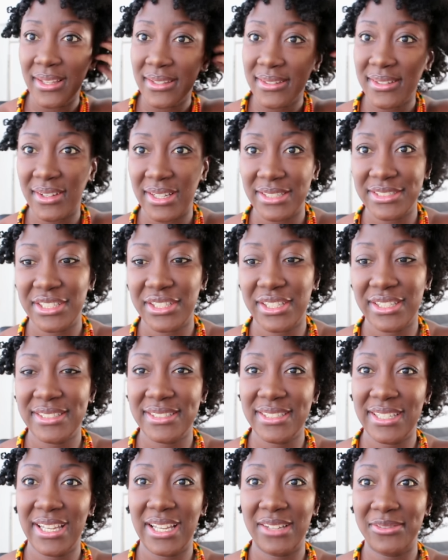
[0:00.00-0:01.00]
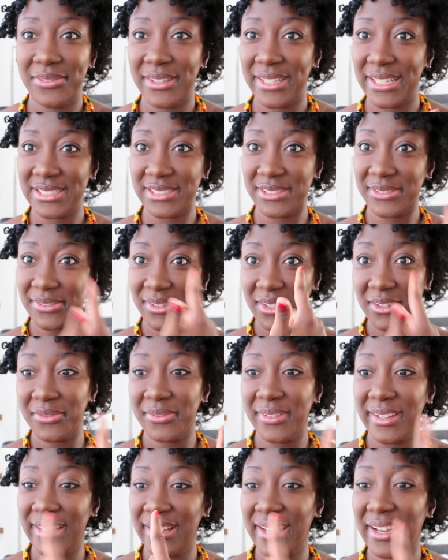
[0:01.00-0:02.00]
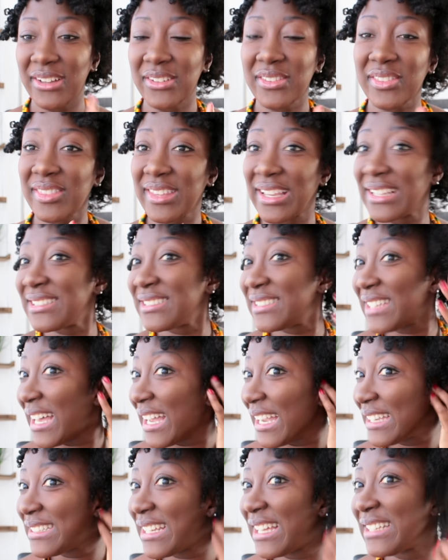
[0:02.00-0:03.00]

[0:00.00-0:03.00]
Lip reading: So as you can see, I finished fluffing out this side,